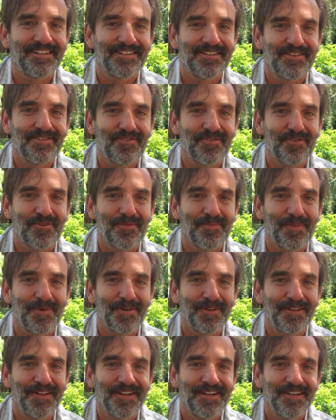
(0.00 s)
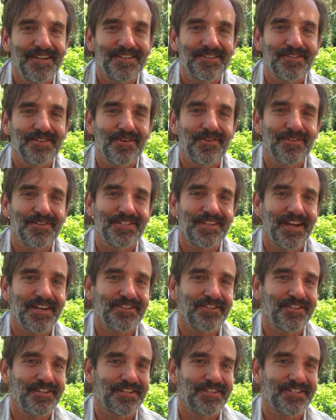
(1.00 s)
to normal. So it's
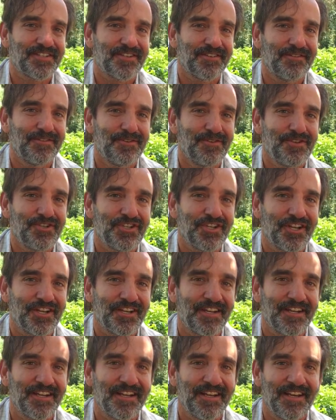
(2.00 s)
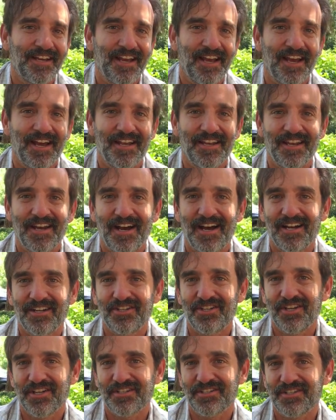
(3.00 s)
actually a solution and not
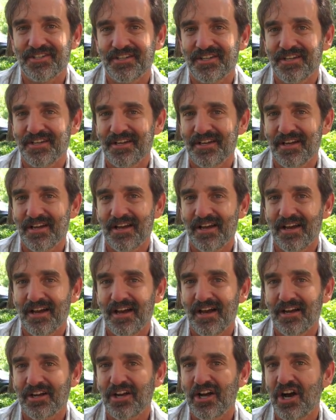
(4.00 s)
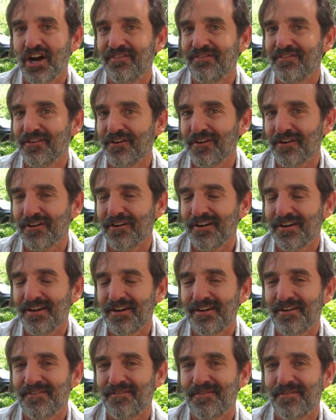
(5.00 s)
just a cover
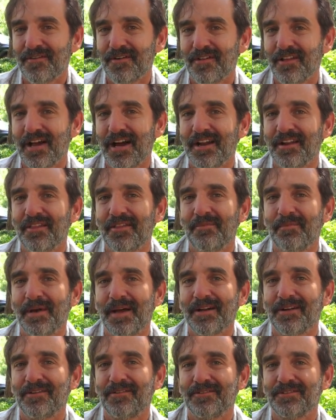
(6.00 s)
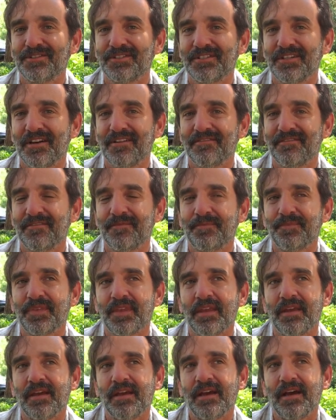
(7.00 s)
for a lot of the medical stuff.
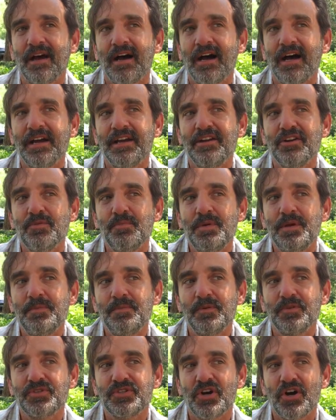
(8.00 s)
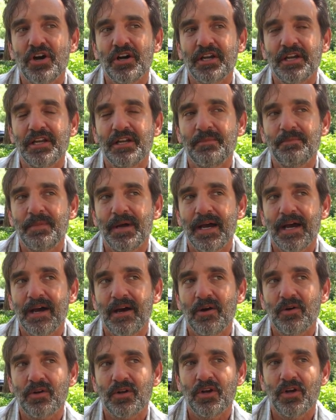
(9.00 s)
I hear people talking
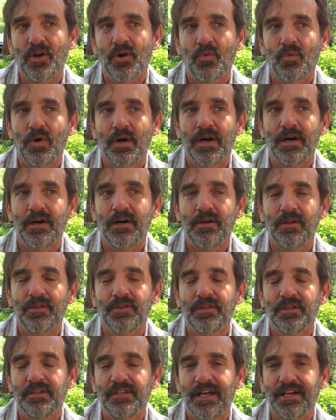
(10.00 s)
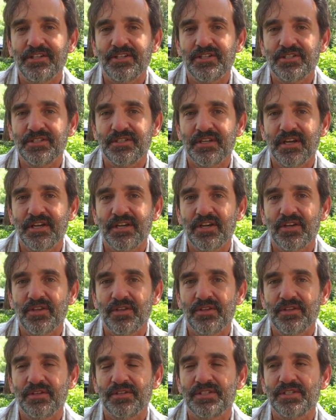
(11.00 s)
about, well,
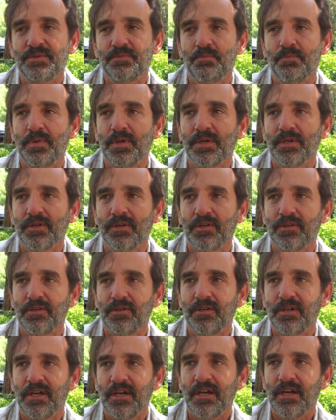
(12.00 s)
this bill